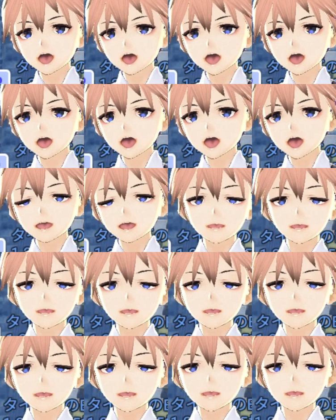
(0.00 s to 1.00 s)

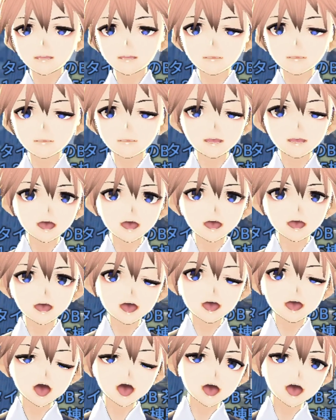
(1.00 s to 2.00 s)
shopping place
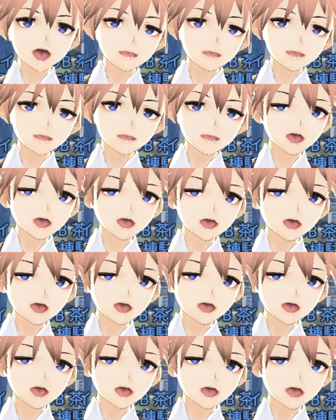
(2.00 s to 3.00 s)
near the museum,